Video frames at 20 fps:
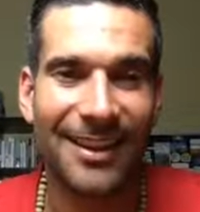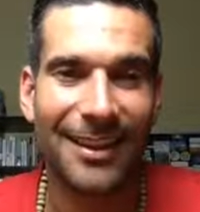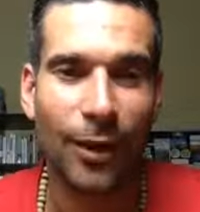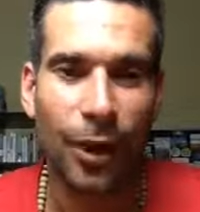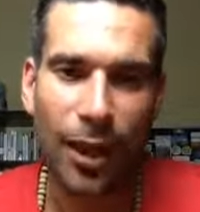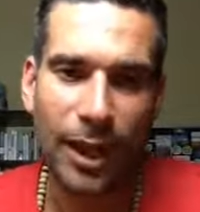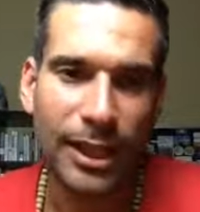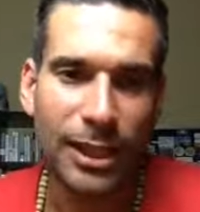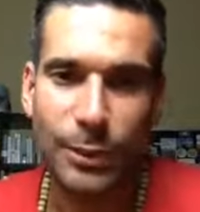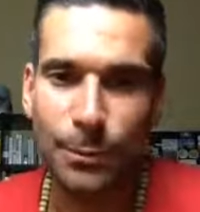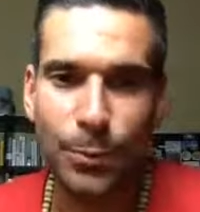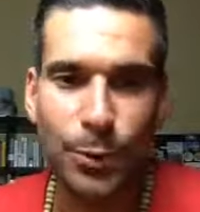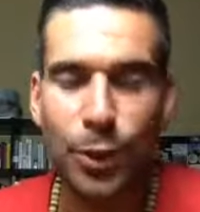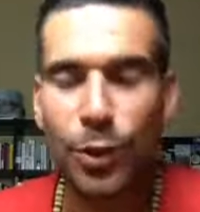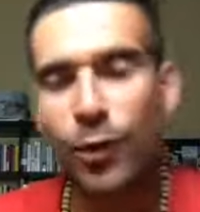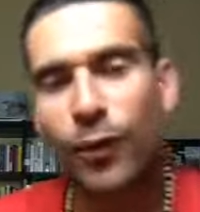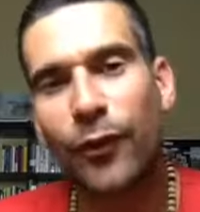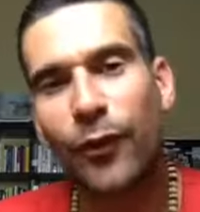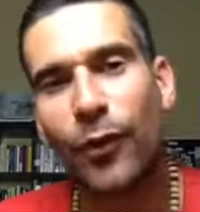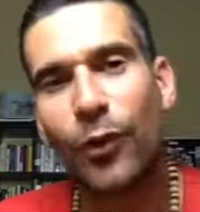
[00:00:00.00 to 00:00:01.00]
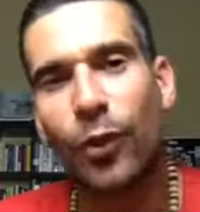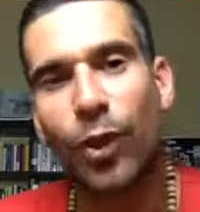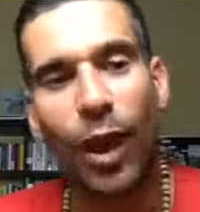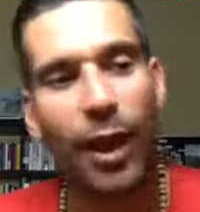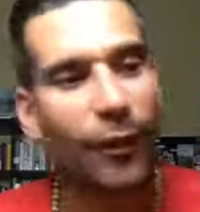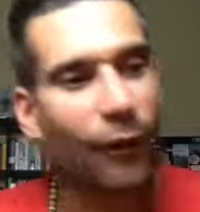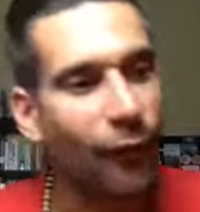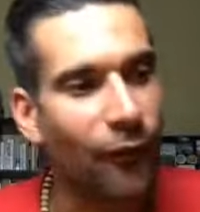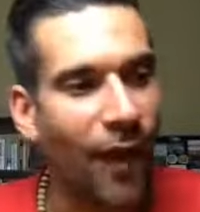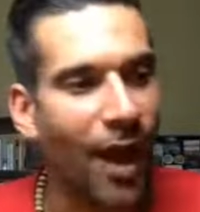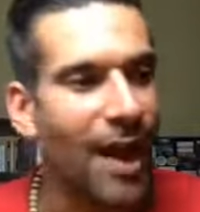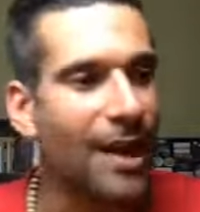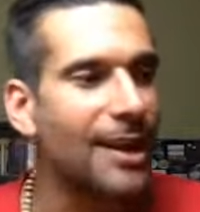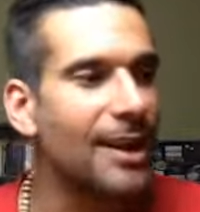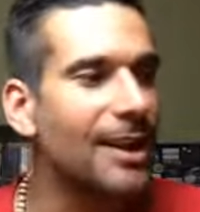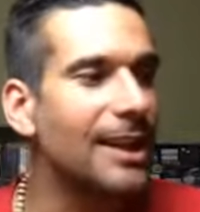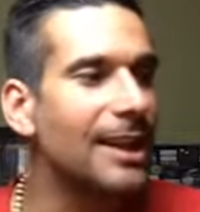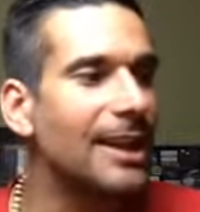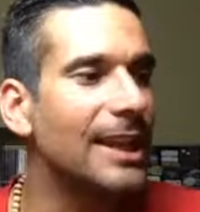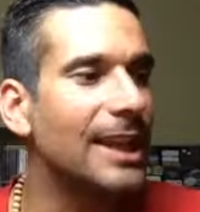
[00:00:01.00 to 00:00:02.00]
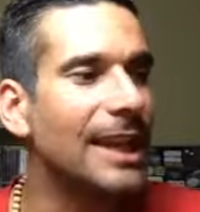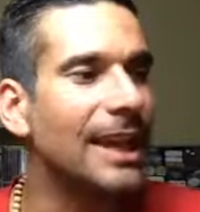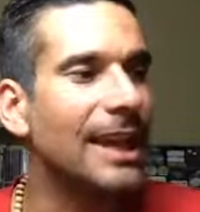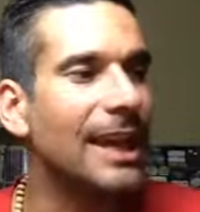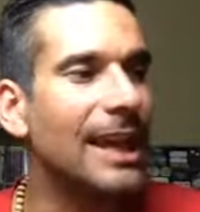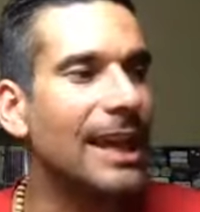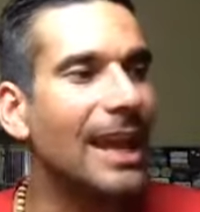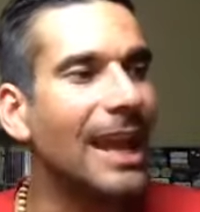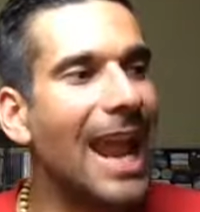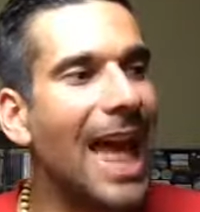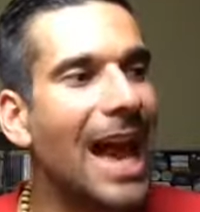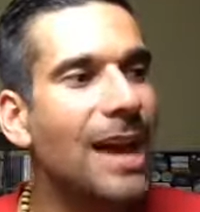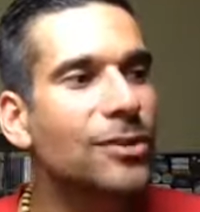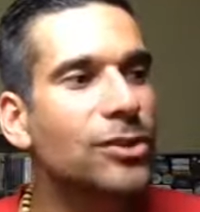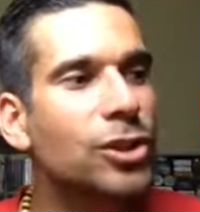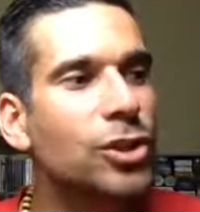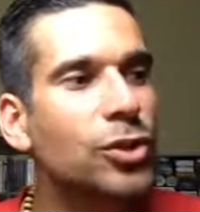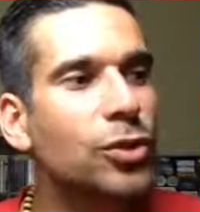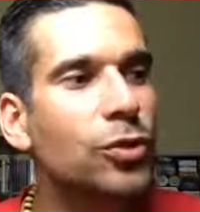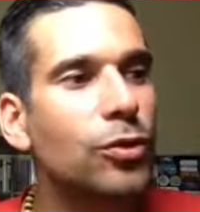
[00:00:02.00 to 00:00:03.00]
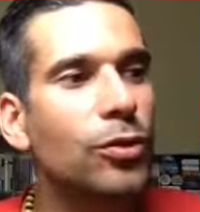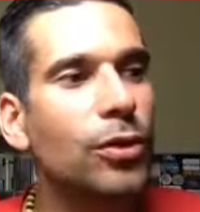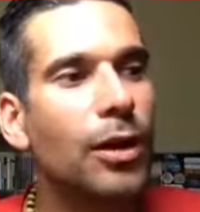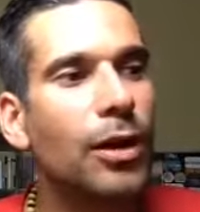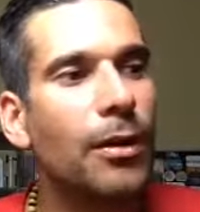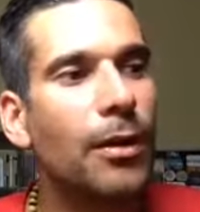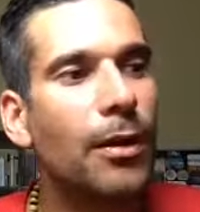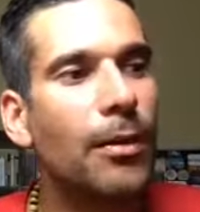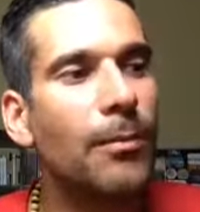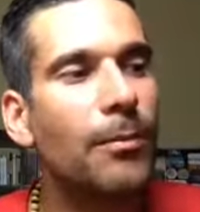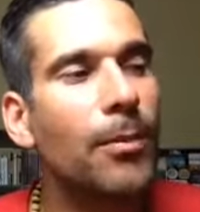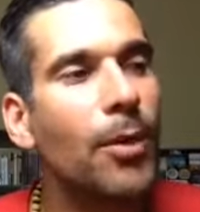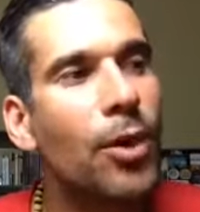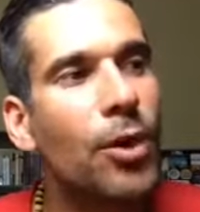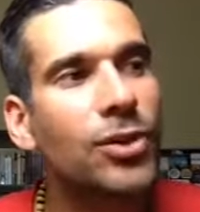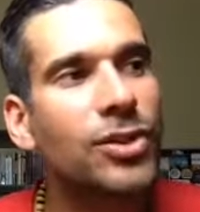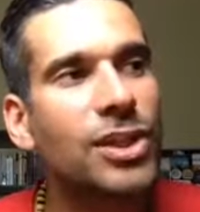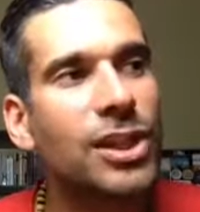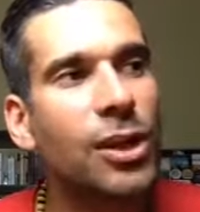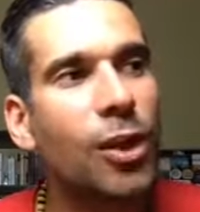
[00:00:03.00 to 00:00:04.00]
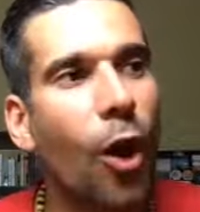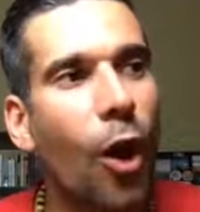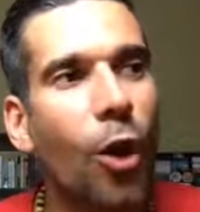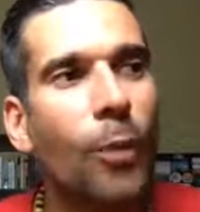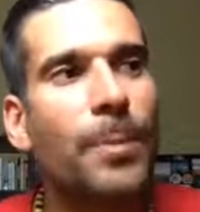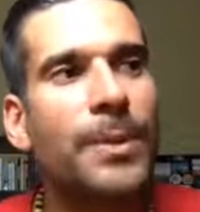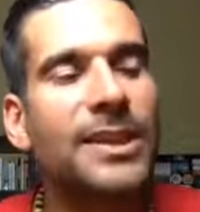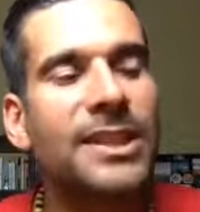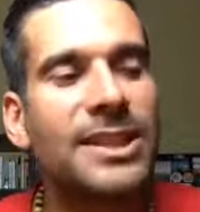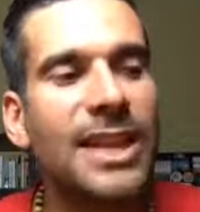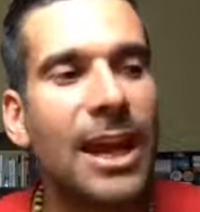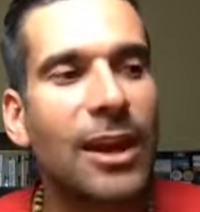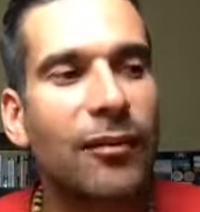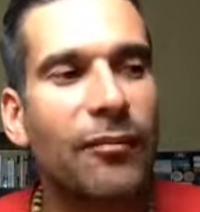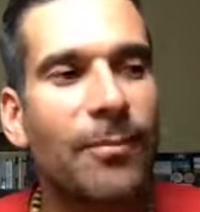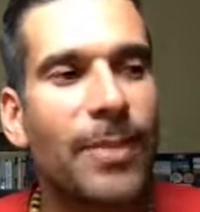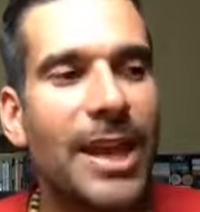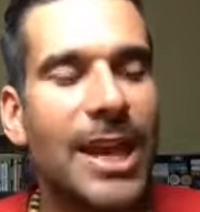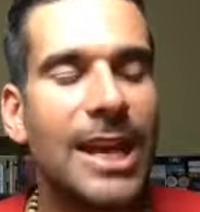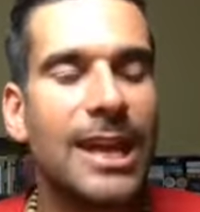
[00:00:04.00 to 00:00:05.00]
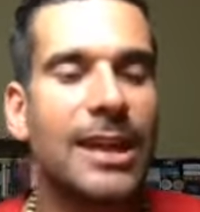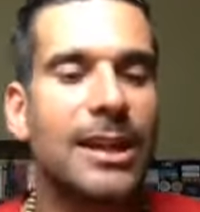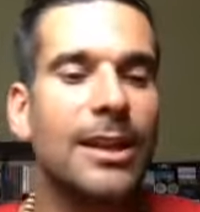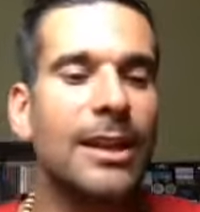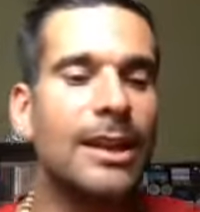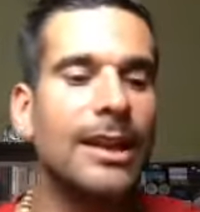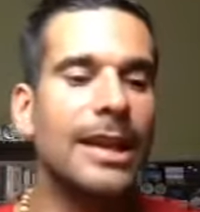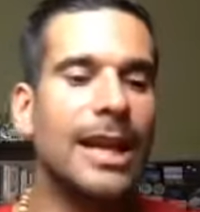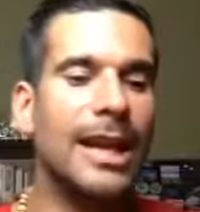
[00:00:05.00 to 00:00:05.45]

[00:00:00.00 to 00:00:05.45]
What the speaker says: Like, it's beautiful. Like, fun allows us to immerse in an open state of being.